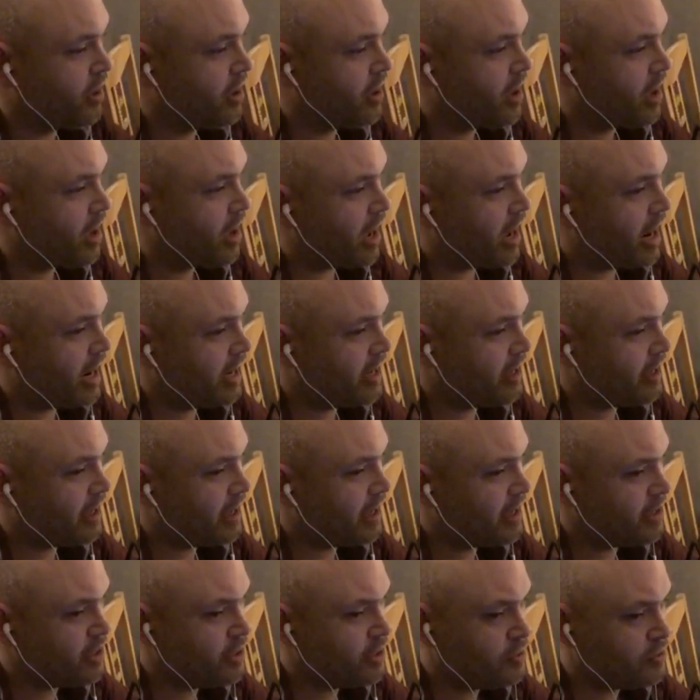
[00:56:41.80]
and it
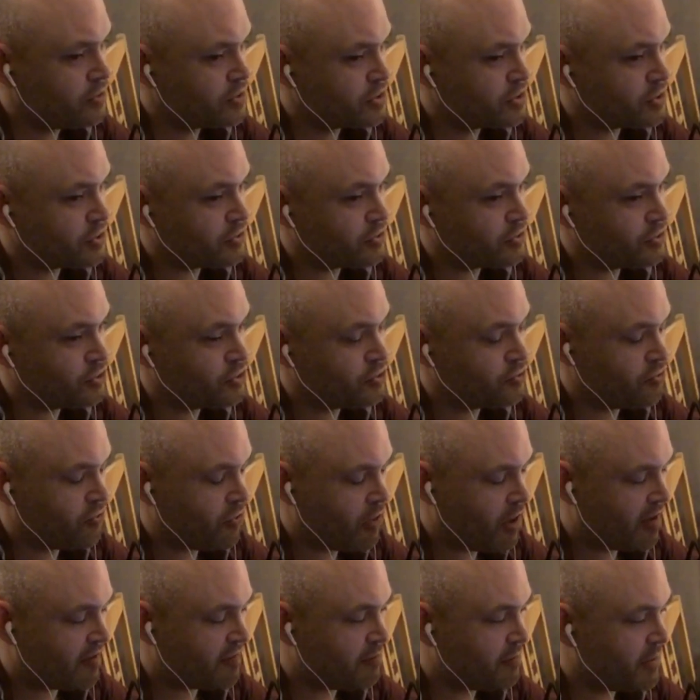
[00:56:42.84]
used to drive
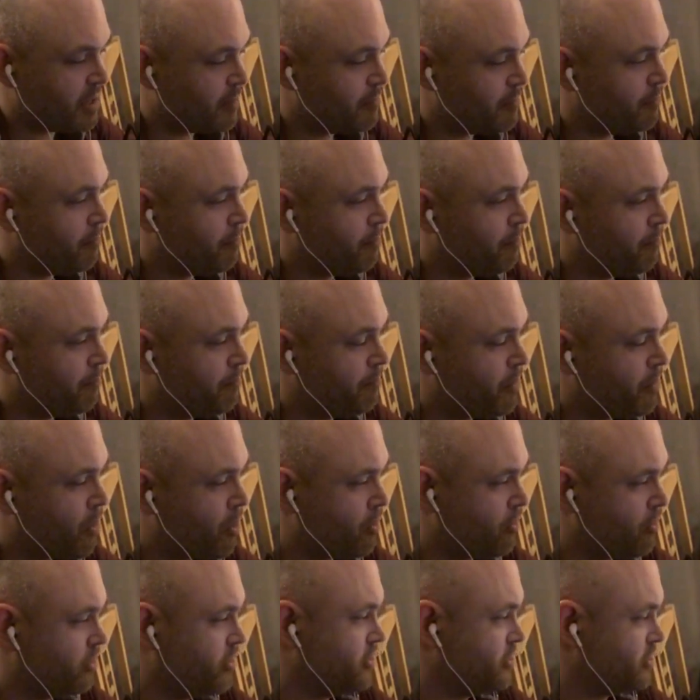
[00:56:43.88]
me
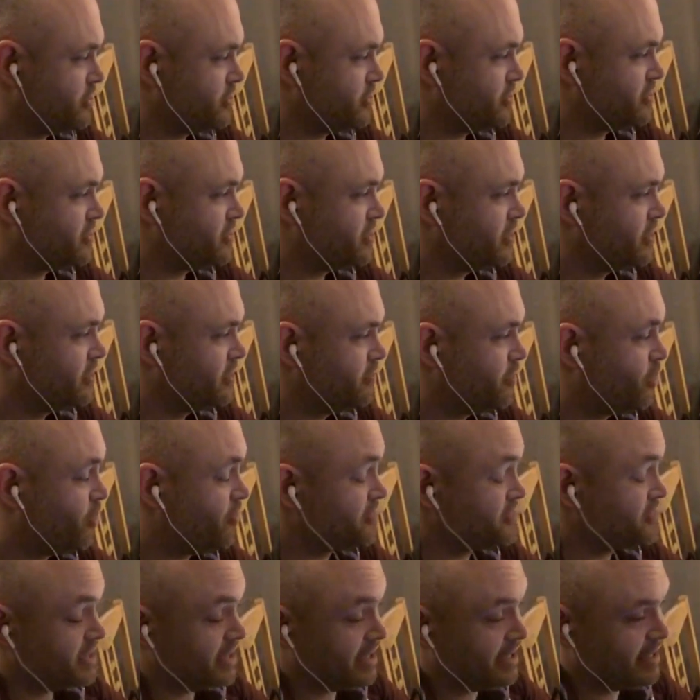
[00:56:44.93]
bonkers. Obviously
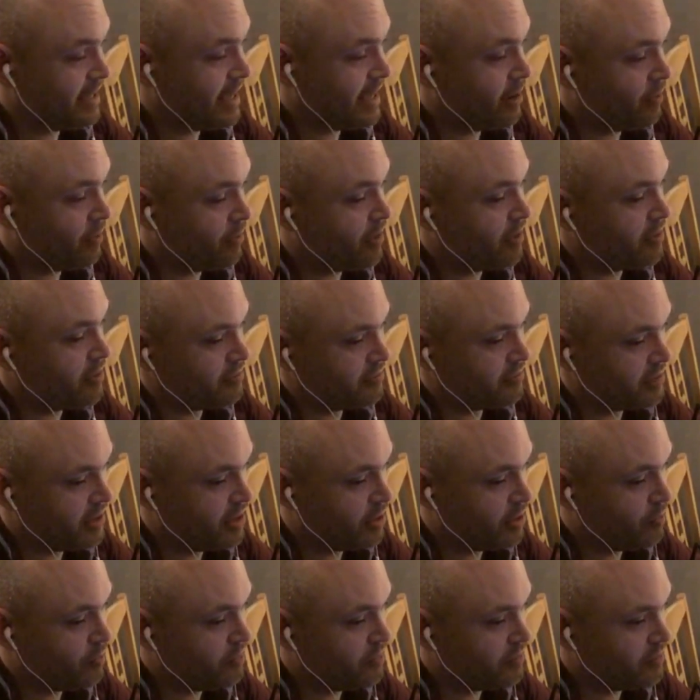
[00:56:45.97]
now I know
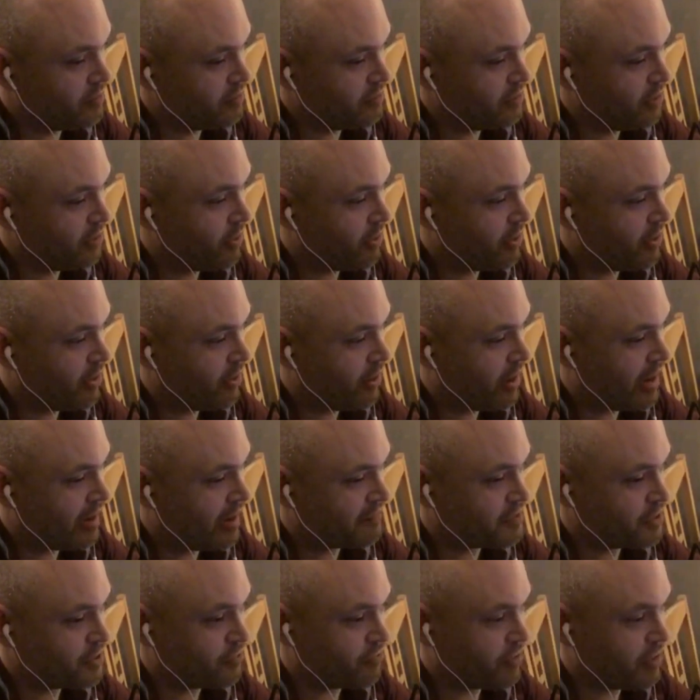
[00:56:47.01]
that I
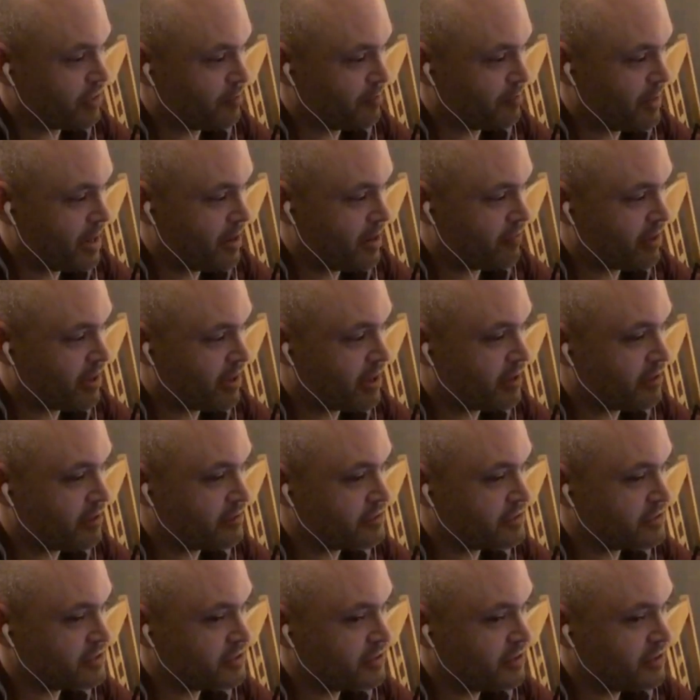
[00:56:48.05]
have to grin and bear it,
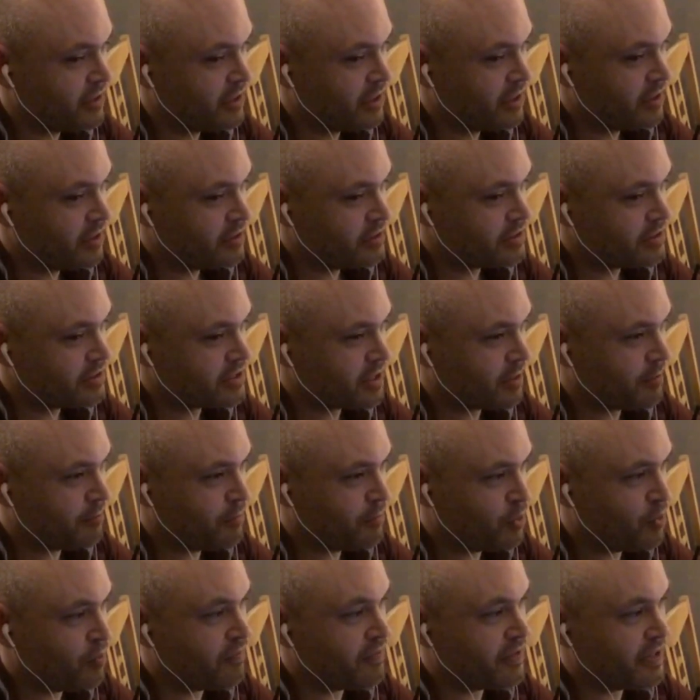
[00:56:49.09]
and
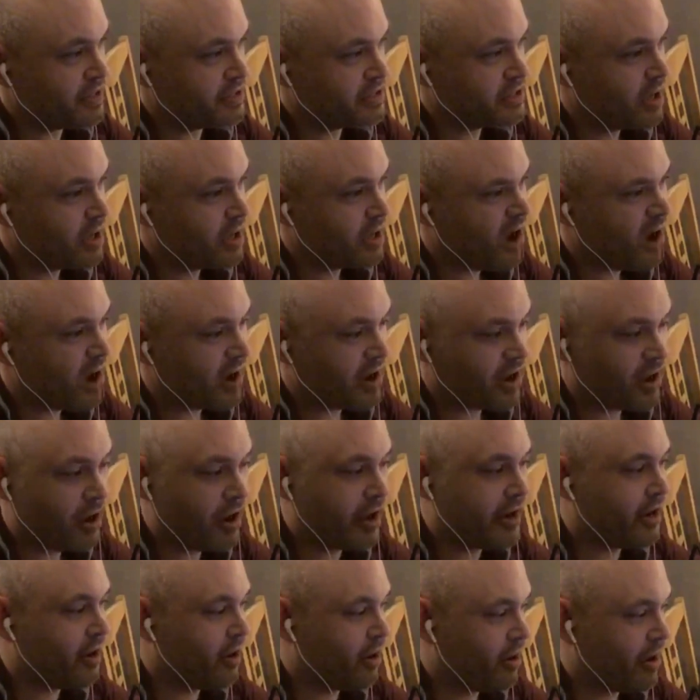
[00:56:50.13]
some movies I
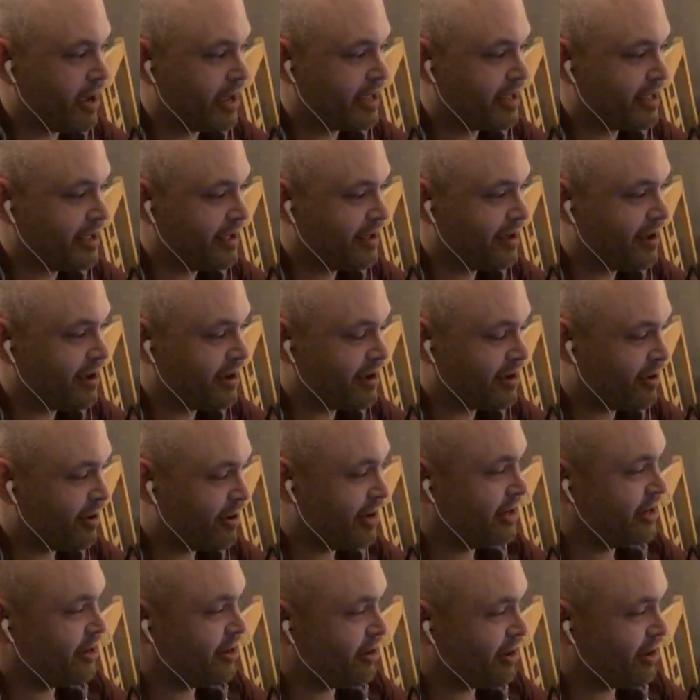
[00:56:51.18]
kind of like it. I
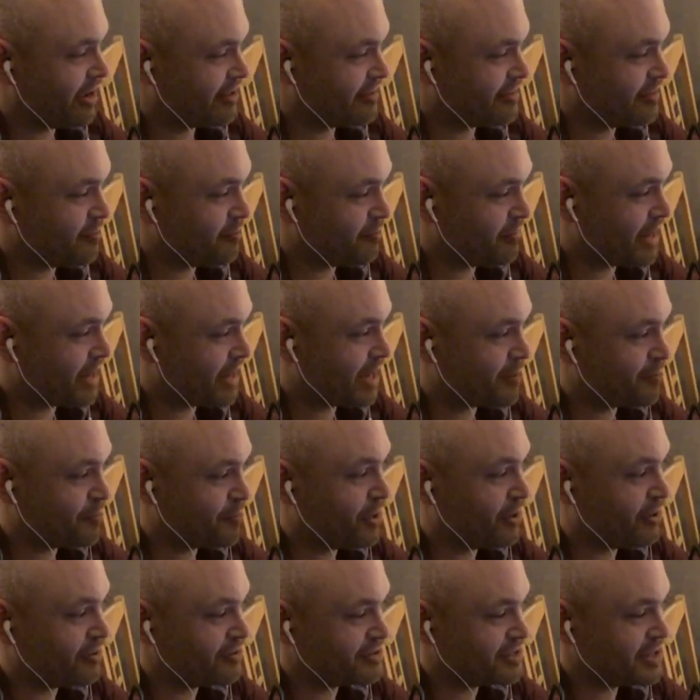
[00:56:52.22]
kind of like them black
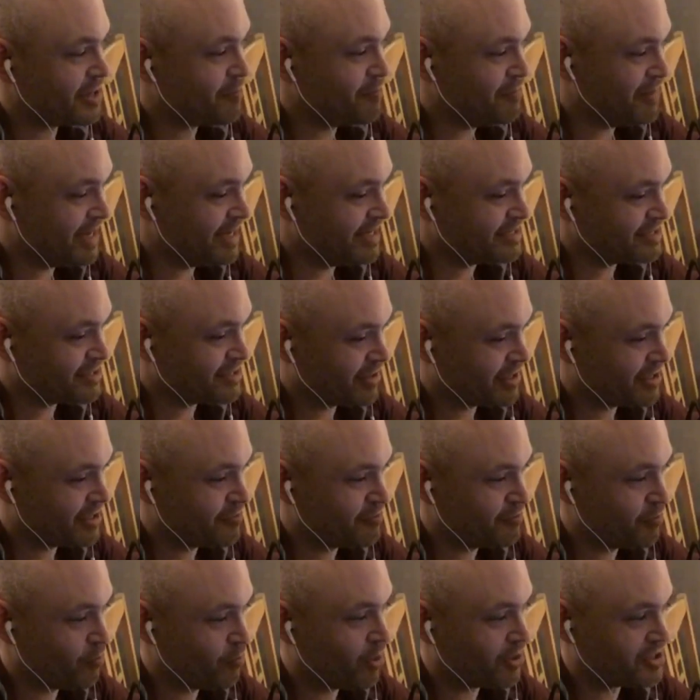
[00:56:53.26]
bars. It means like you're
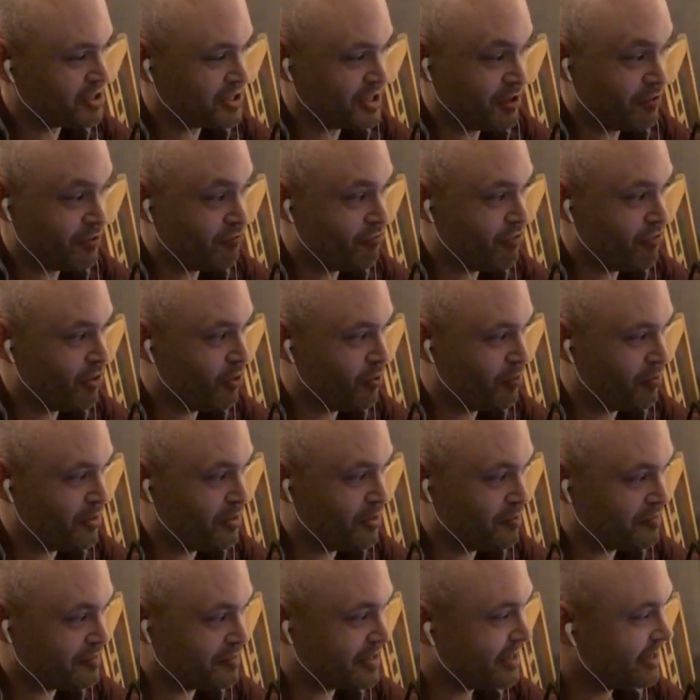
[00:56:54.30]
watching a real
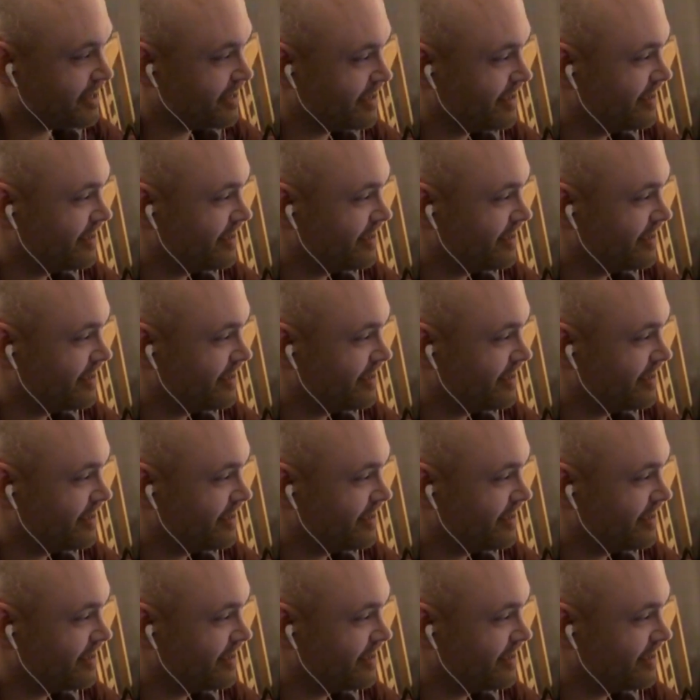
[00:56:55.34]
movie.